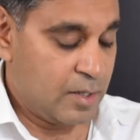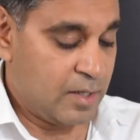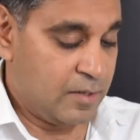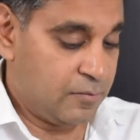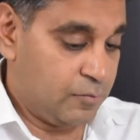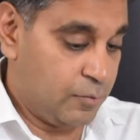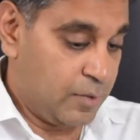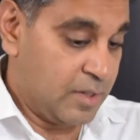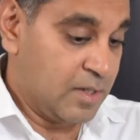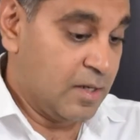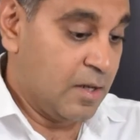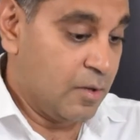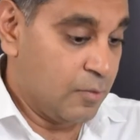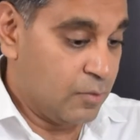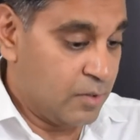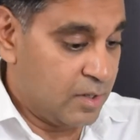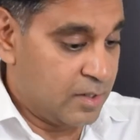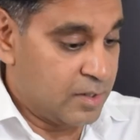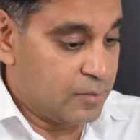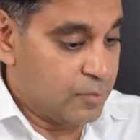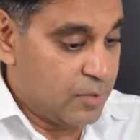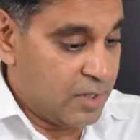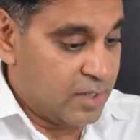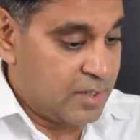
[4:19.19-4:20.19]
If we know we're
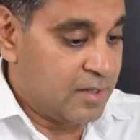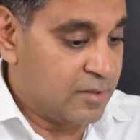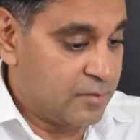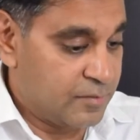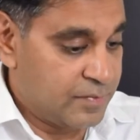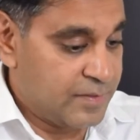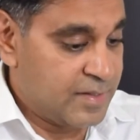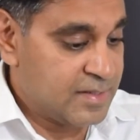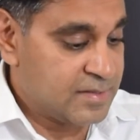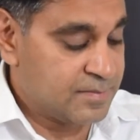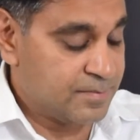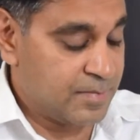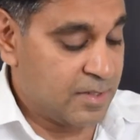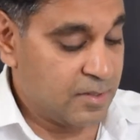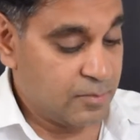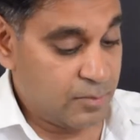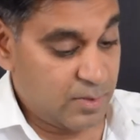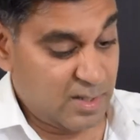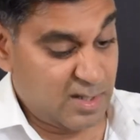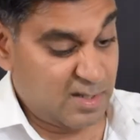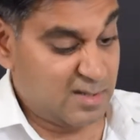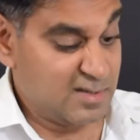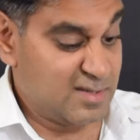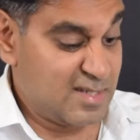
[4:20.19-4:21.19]
only working on this bit,
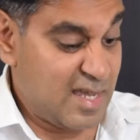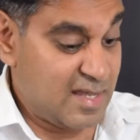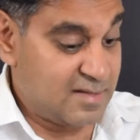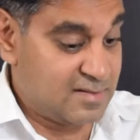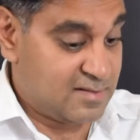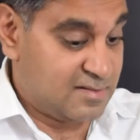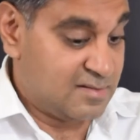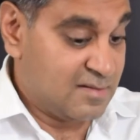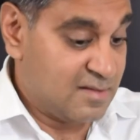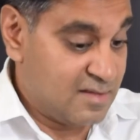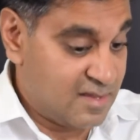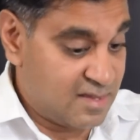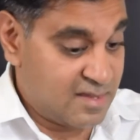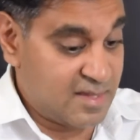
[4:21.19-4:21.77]
we can test